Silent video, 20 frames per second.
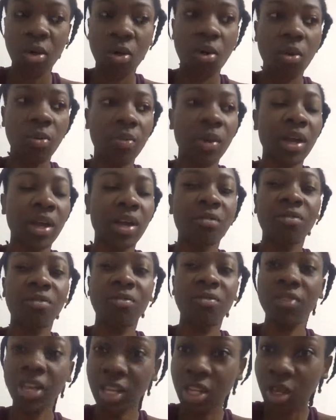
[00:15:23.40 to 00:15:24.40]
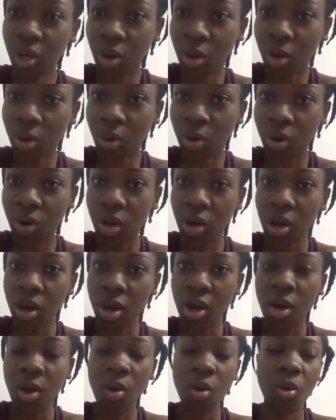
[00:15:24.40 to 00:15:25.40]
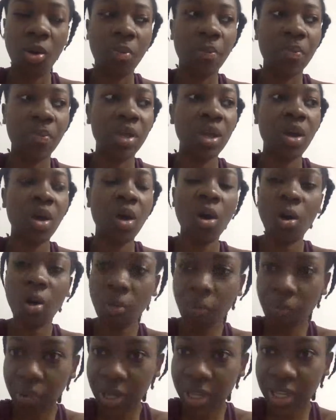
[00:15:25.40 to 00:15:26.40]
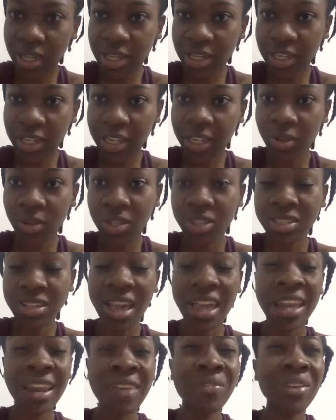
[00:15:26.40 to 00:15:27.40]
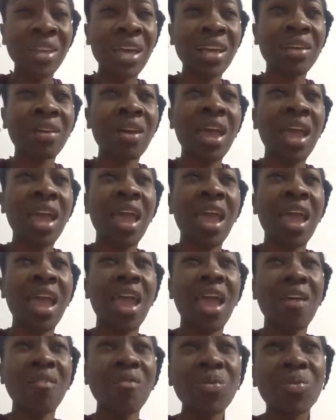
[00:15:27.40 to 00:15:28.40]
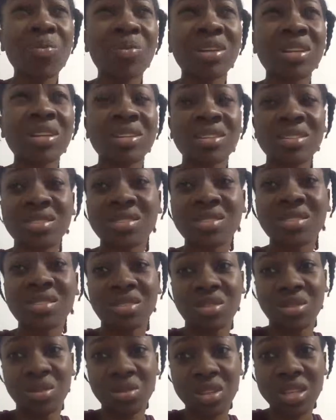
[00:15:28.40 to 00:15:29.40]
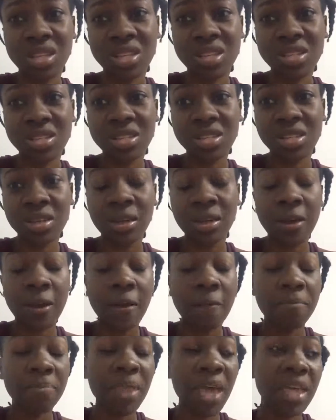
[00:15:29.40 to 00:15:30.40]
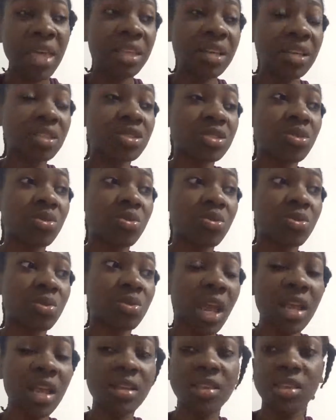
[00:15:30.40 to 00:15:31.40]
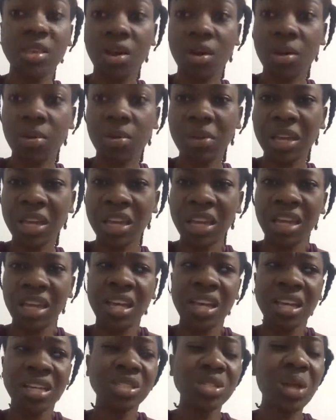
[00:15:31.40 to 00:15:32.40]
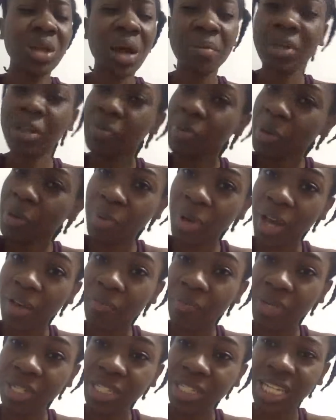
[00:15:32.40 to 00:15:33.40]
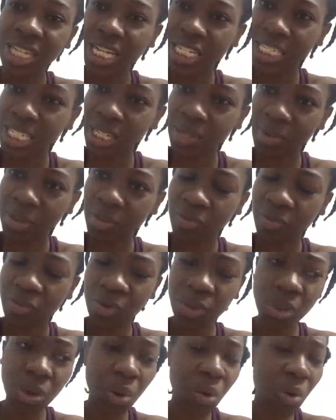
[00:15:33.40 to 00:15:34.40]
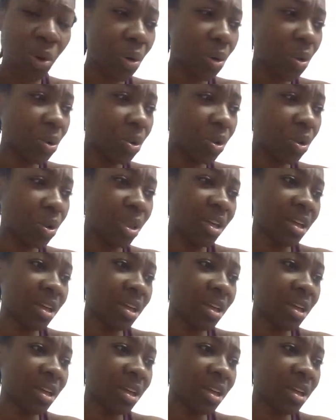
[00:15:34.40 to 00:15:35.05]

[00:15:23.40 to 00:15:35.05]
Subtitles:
or make a video or be open and all this. And I feel like everyone needs to do this. I think it's great therapy. Do you know how many people have been judging me for the whole